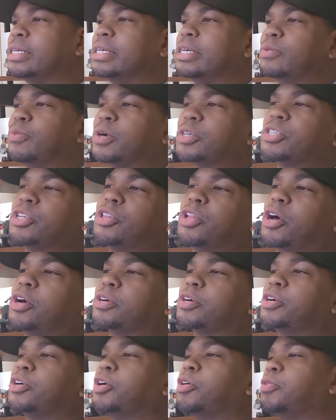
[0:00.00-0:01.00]
It wasn't
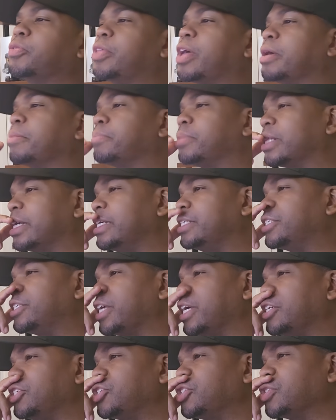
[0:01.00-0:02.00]
long ago that
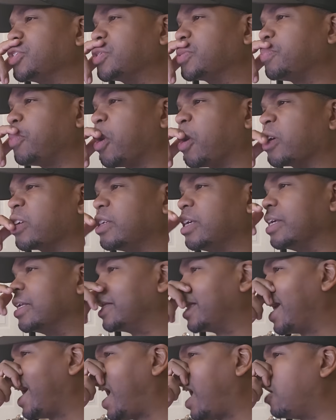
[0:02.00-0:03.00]
PlayStation sparked
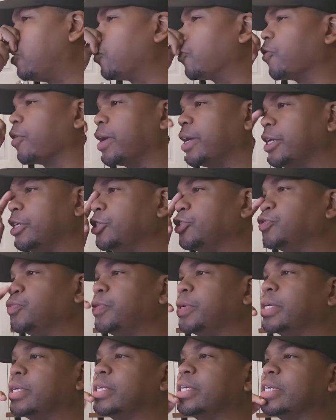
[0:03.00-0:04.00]
an outrage
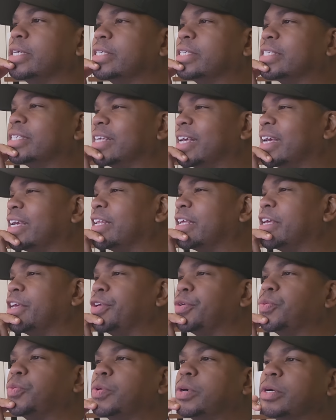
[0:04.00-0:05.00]
when it said
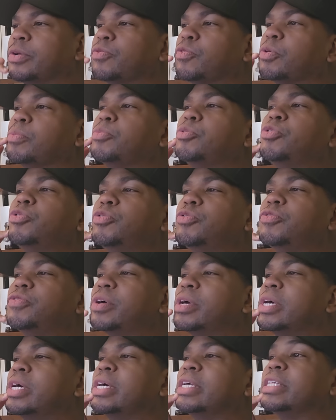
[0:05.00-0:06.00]
it would remove
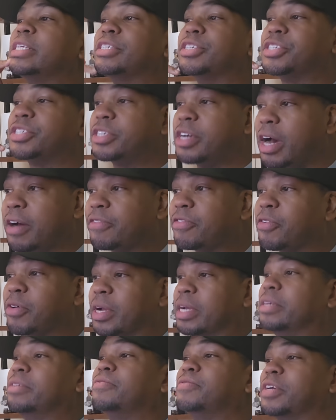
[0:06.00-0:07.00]

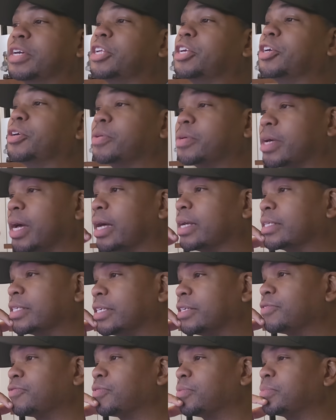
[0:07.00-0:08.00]
Discovery video
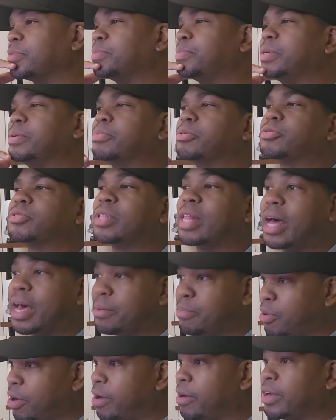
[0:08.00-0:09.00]
content from the people's
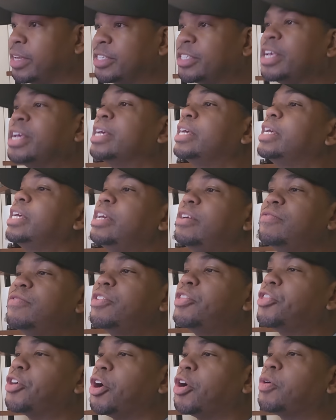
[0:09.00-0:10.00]
libraries,
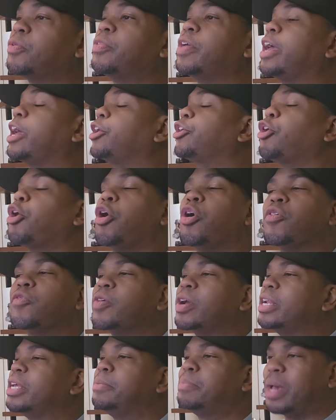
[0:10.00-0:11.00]
even though they had
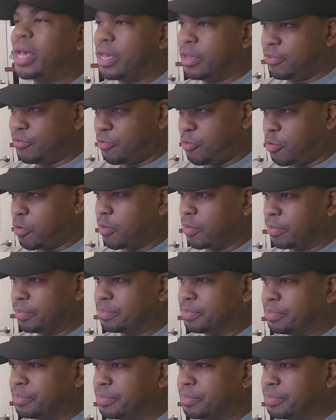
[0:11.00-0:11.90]
already paid for them.